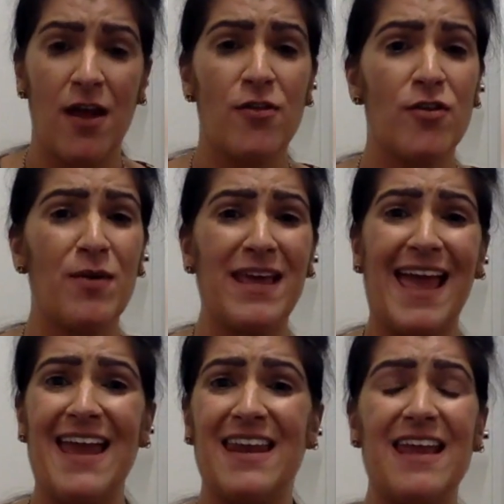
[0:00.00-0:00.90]
So
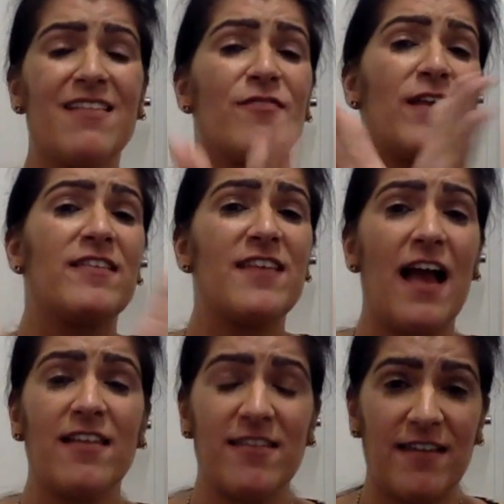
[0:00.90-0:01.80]
again, it's
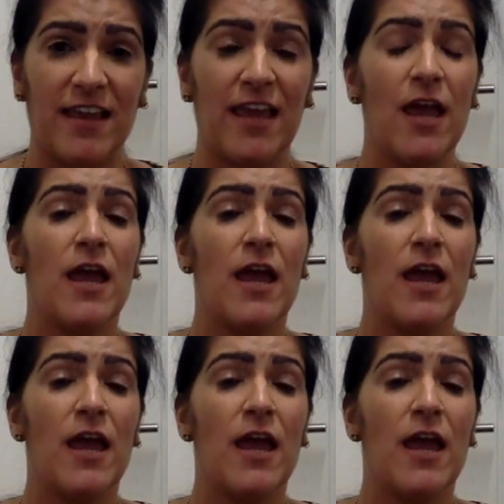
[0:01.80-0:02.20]
fantastic.